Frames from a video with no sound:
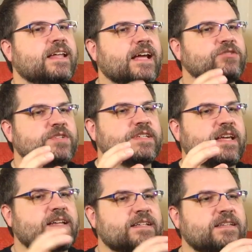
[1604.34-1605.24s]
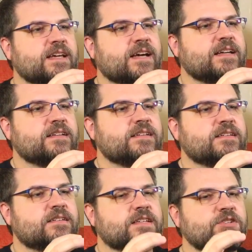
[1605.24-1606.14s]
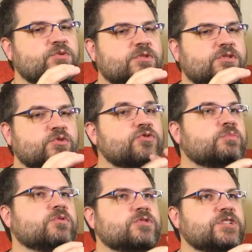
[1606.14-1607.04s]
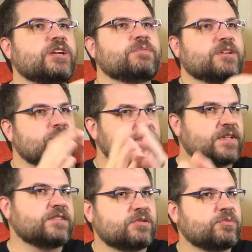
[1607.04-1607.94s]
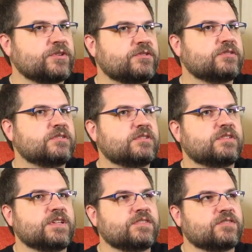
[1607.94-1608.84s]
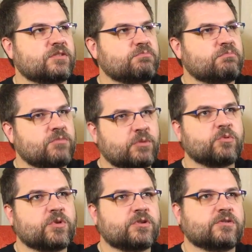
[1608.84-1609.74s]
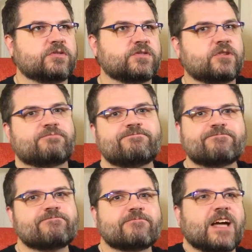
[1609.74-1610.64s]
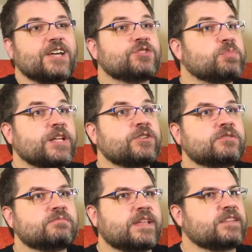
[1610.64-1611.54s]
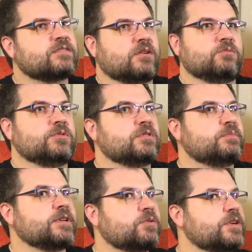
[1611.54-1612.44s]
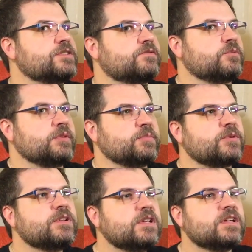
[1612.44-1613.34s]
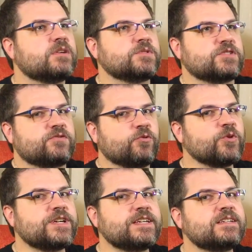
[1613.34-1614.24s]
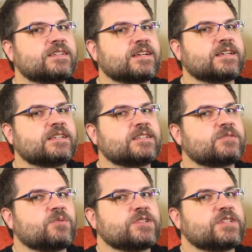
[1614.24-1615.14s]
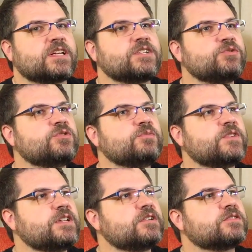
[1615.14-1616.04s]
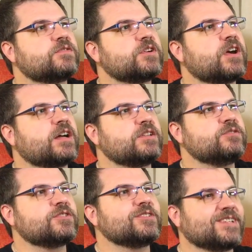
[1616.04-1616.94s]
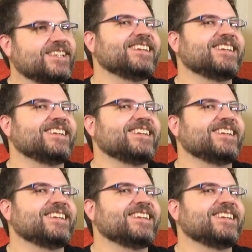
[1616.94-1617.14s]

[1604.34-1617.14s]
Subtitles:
and actually getting the idea into a usable shape that can be sent to the printer is the #1 hurdle. So I use Blender. That's a really big question for people, which is free. Watch a lot of YouTube videos, figure out how to use it.